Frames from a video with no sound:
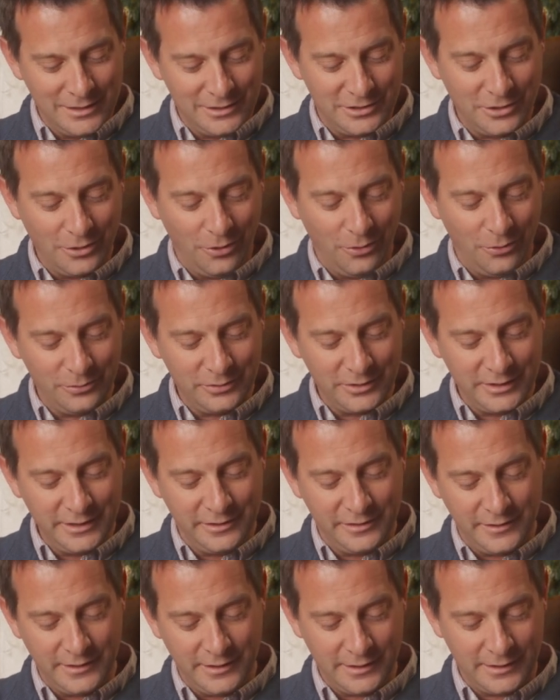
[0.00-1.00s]
The only
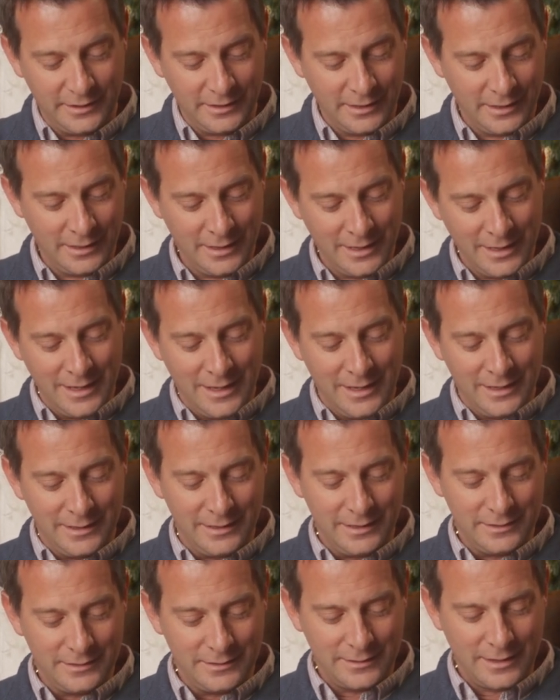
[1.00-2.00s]
thing
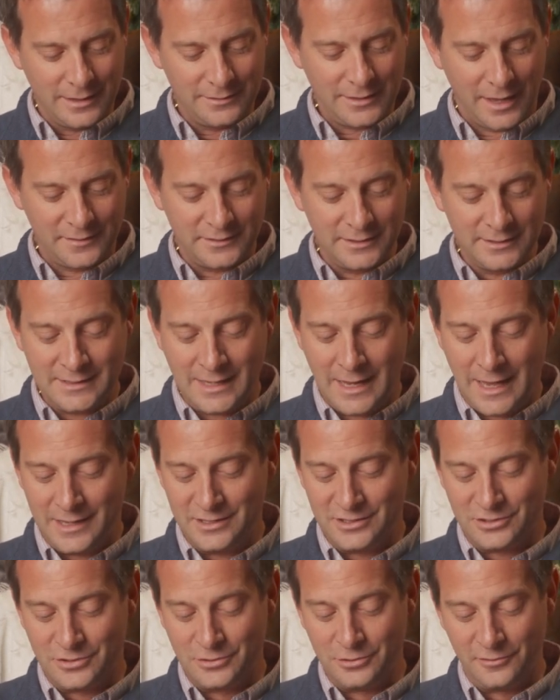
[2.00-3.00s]
that this hat
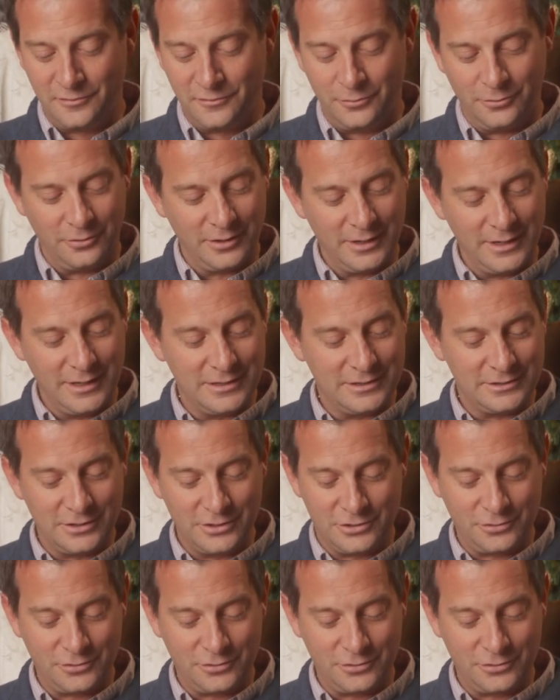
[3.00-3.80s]
is good for is the